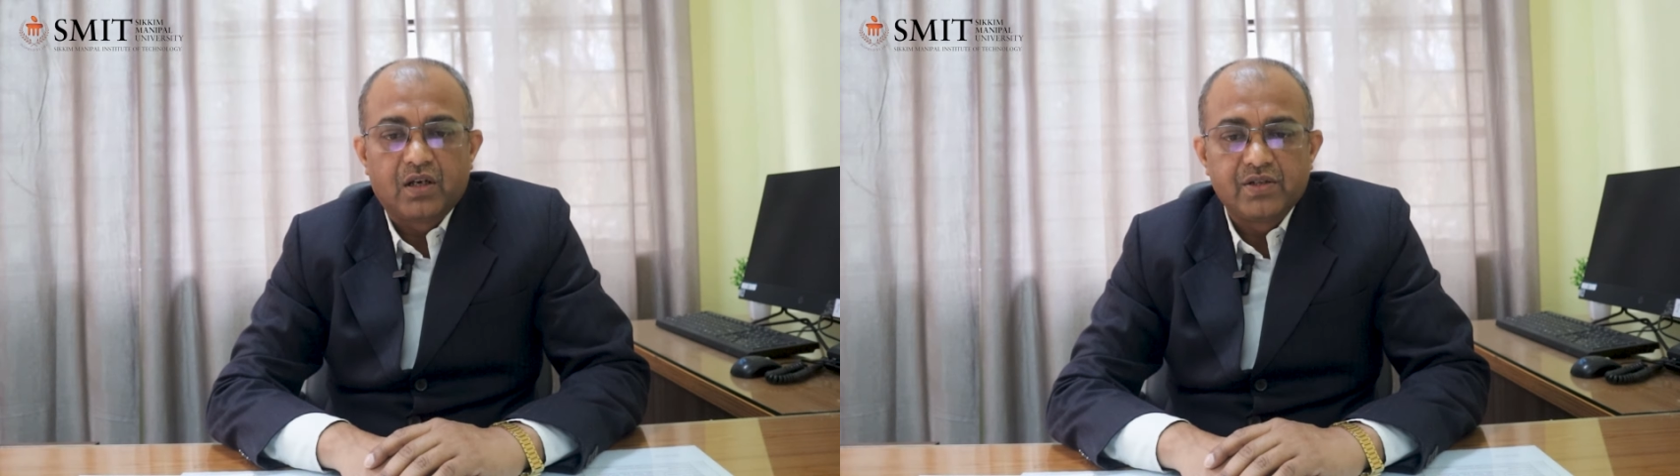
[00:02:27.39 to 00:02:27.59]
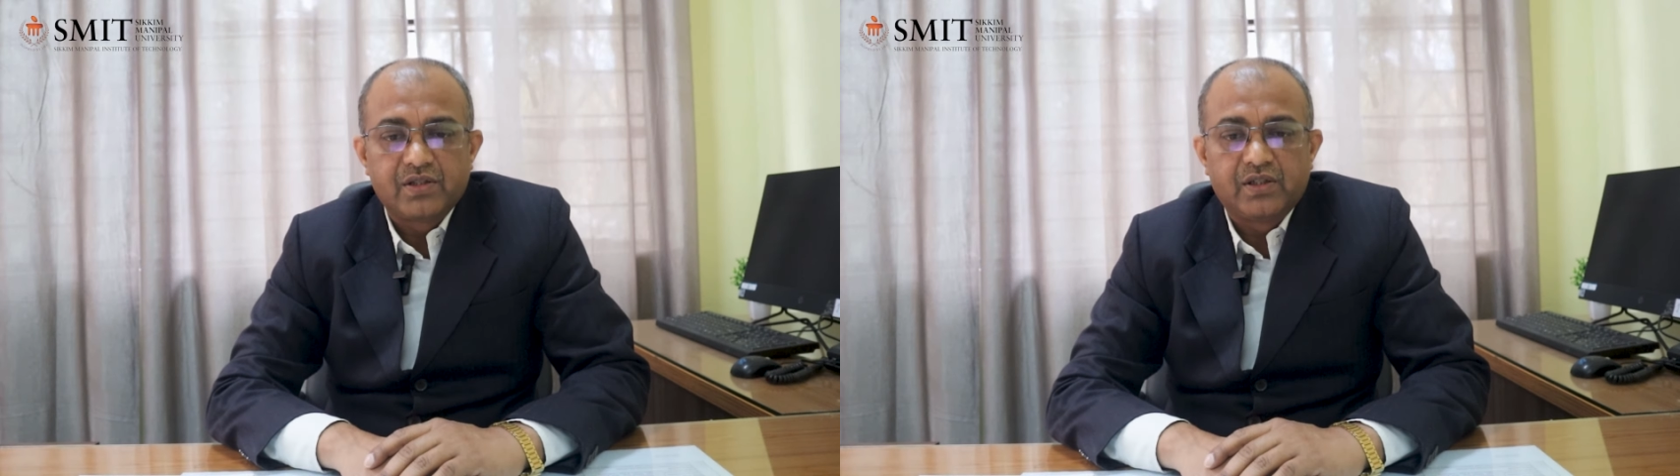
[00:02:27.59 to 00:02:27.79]

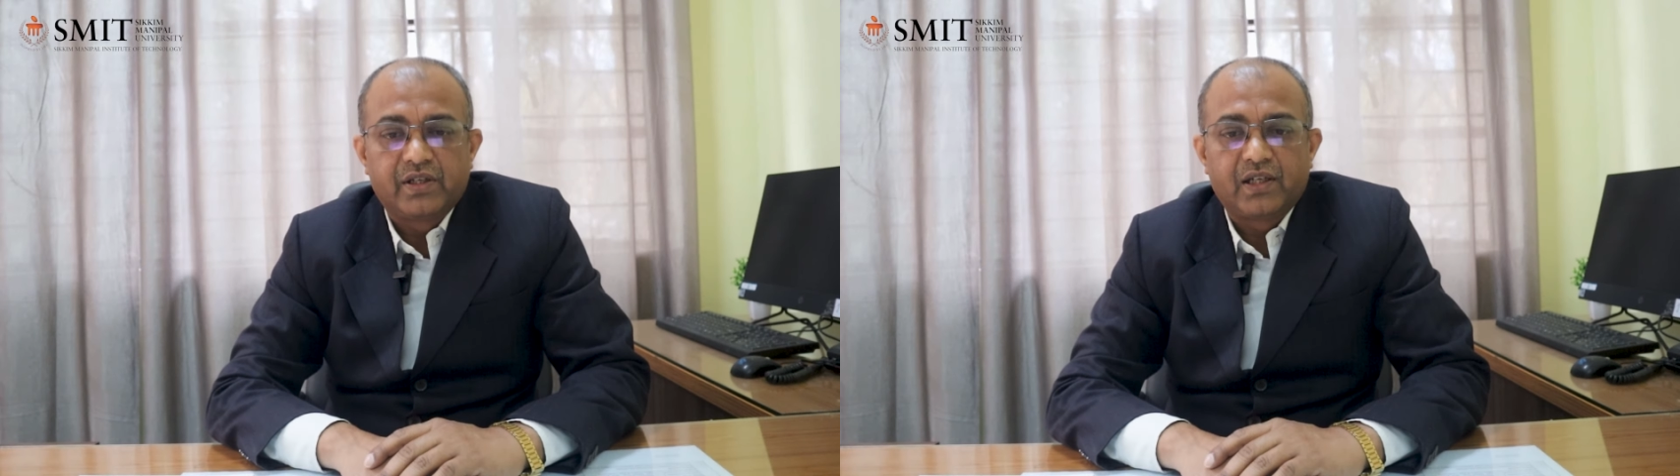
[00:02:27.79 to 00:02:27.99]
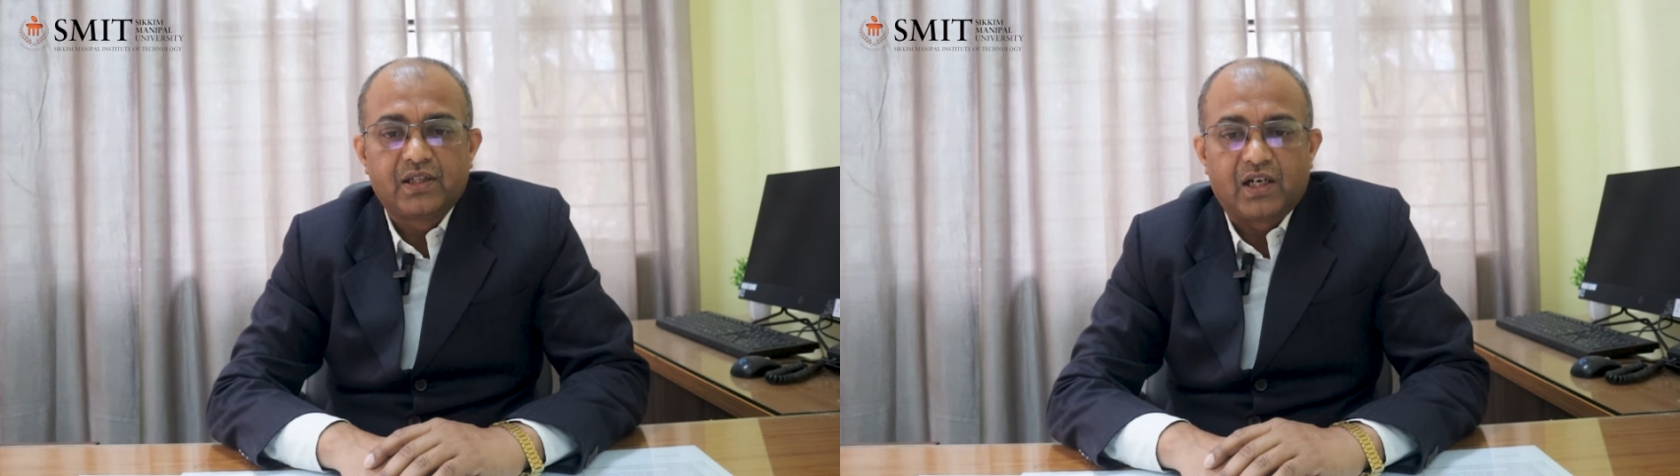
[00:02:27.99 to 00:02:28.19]

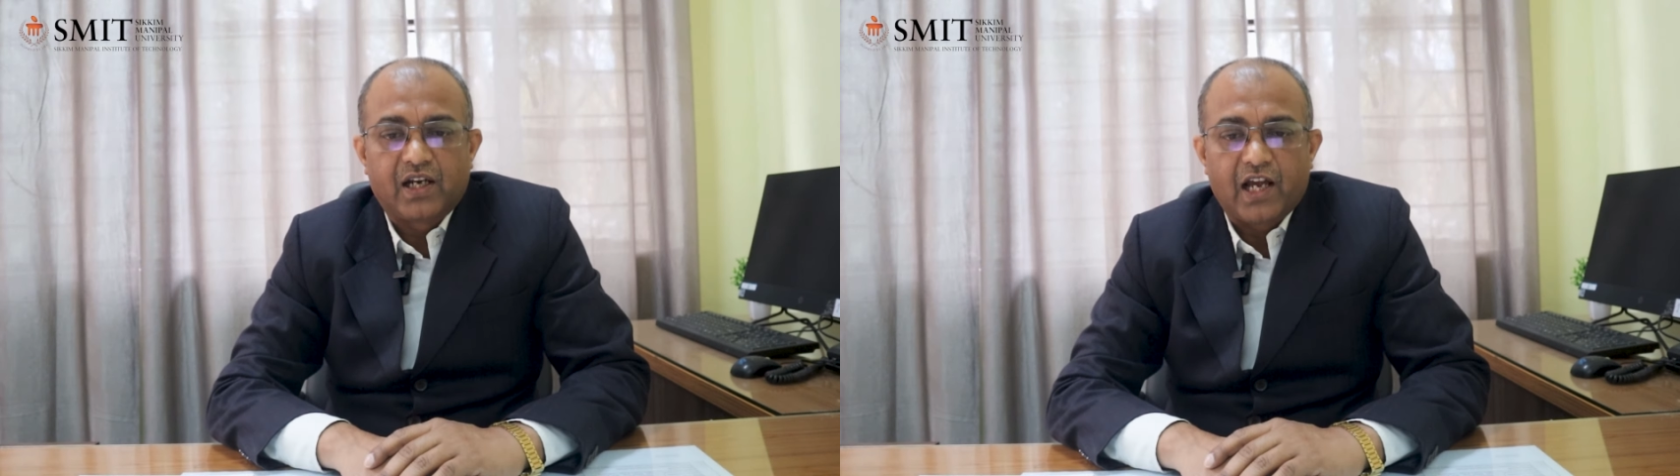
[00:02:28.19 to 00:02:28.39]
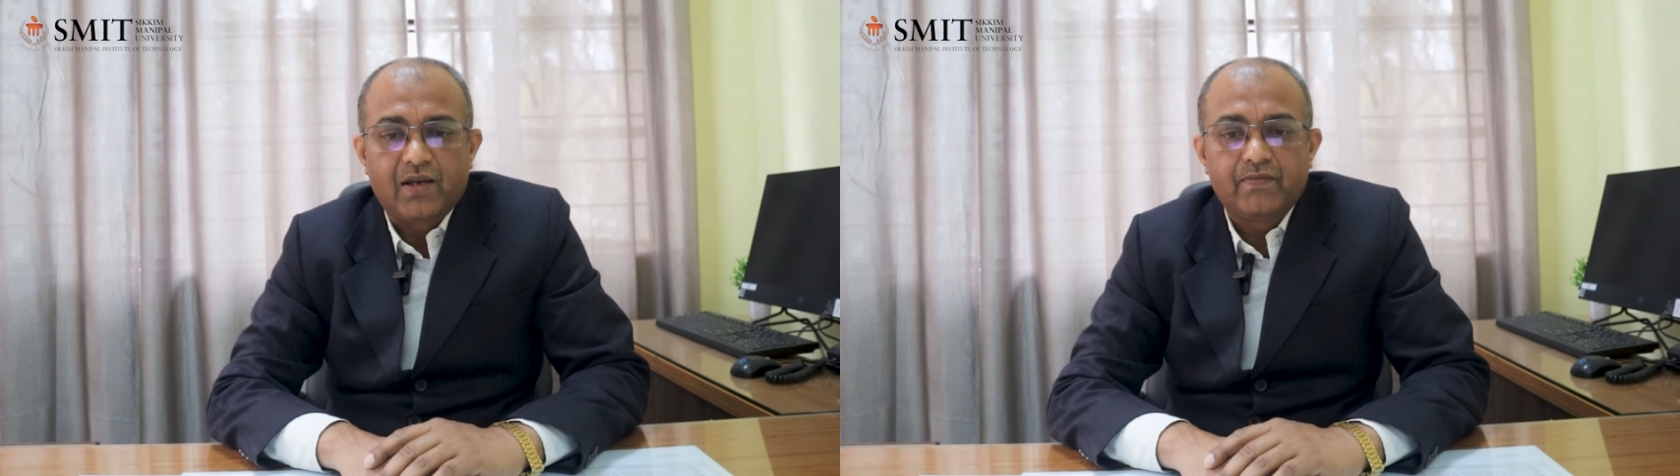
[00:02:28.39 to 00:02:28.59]
considering the
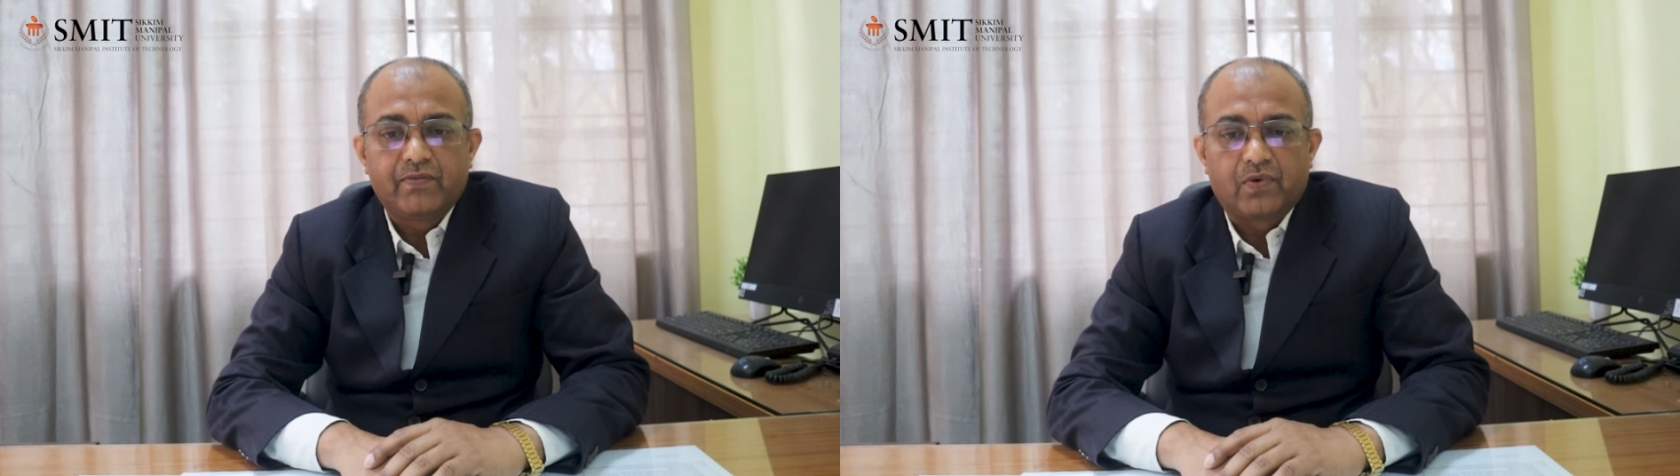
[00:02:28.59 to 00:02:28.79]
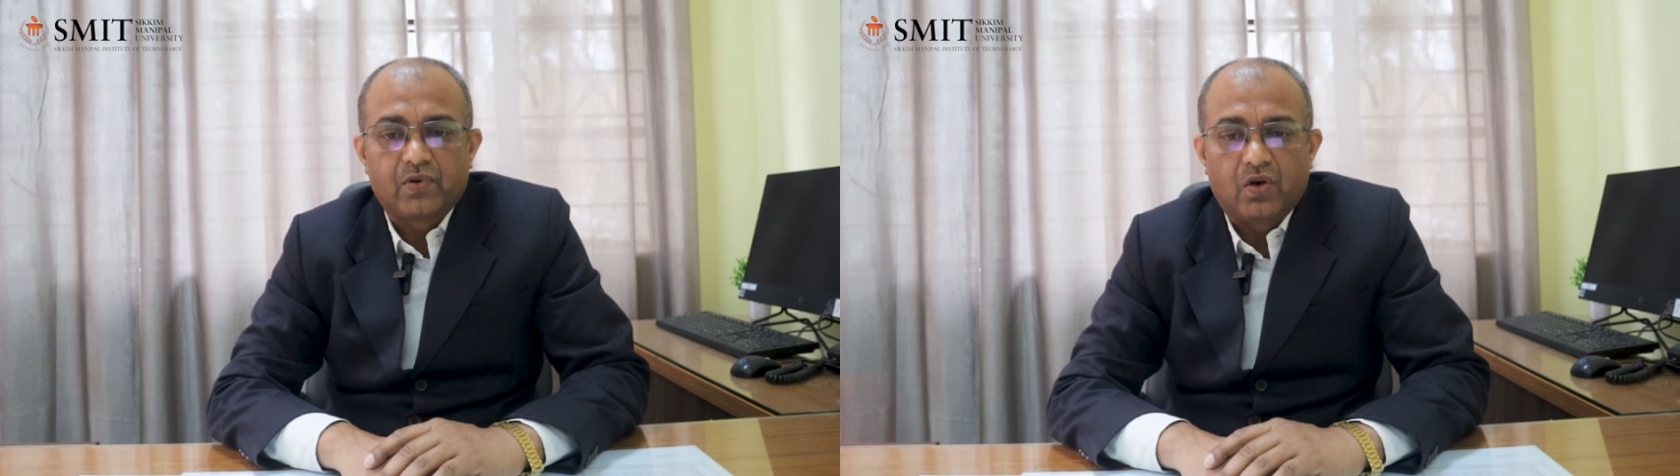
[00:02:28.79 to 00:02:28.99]
time
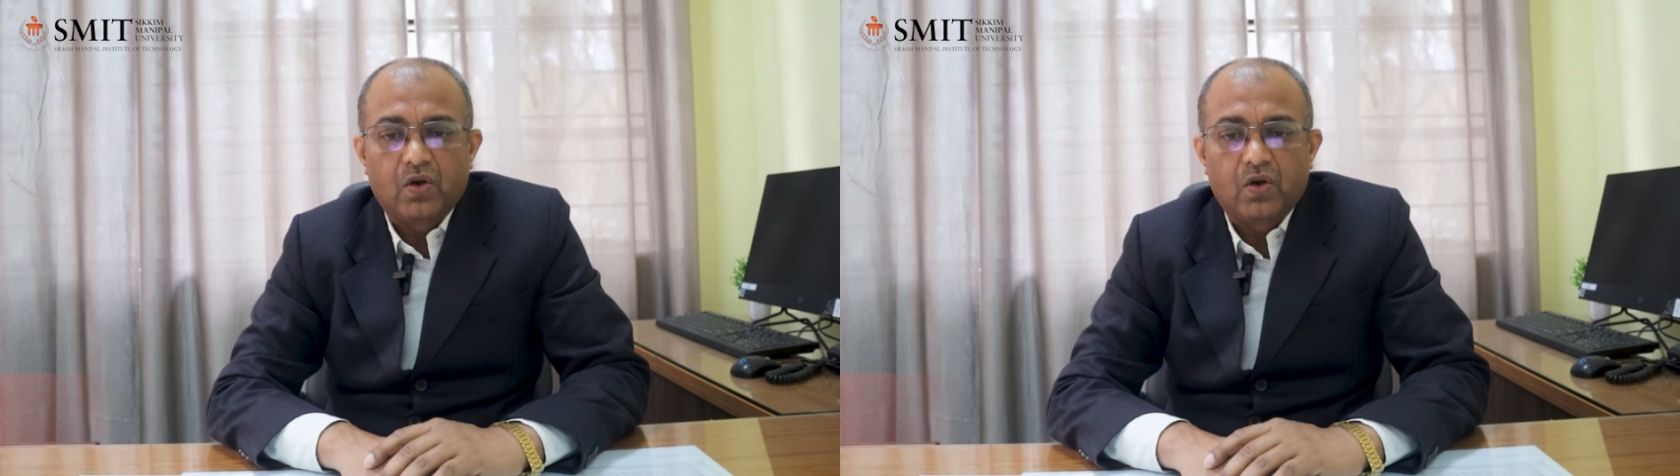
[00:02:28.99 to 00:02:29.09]
for